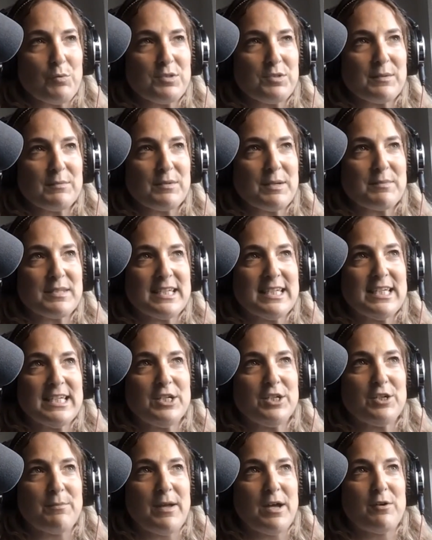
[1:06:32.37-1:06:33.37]
Sometimes I
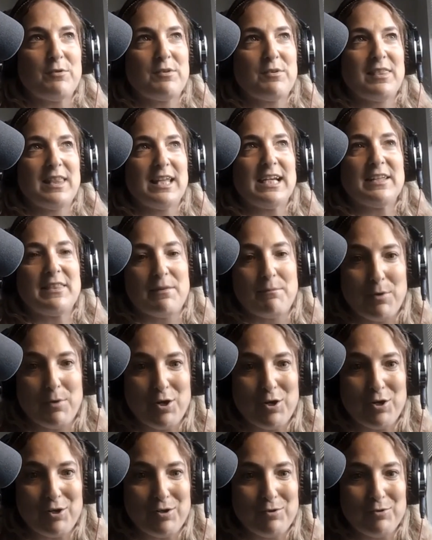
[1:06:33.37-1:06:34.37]
hear about letting them
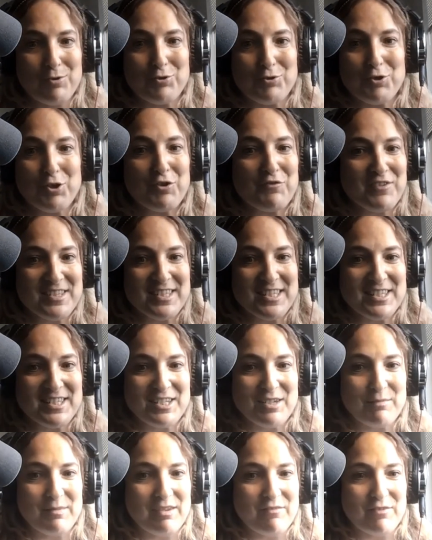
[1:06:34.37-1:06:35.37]
borrow your nervous
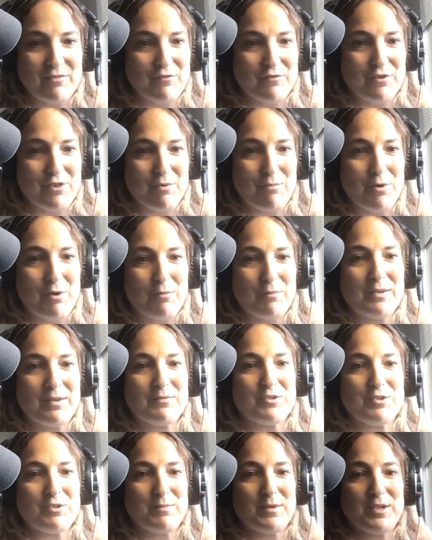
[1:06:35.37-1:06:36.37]
system even for the
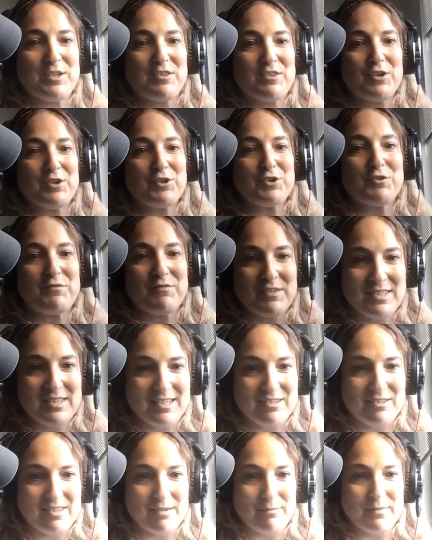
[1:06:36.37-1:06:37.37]
moment, just because their nervous
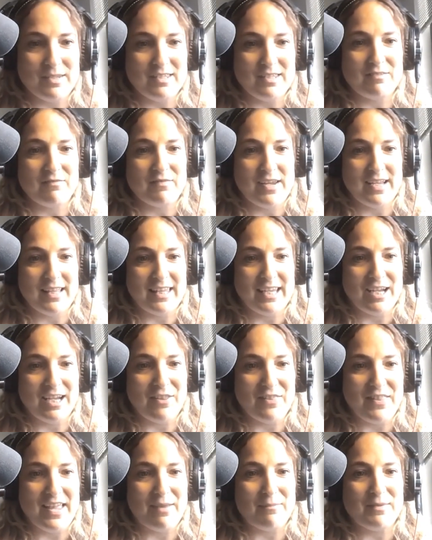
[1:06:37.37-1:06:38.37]
system is failing
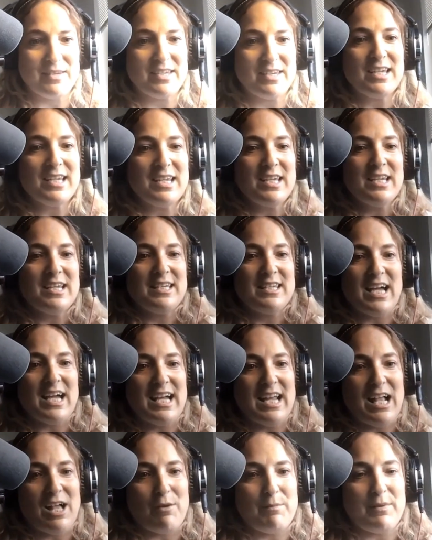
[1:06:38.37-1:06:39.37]
on them and
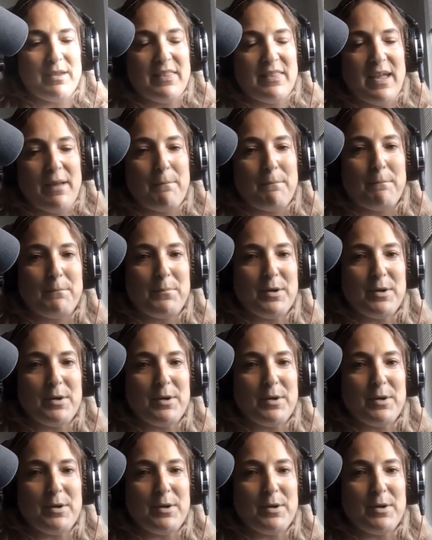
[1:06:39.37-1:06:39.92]
not helping them.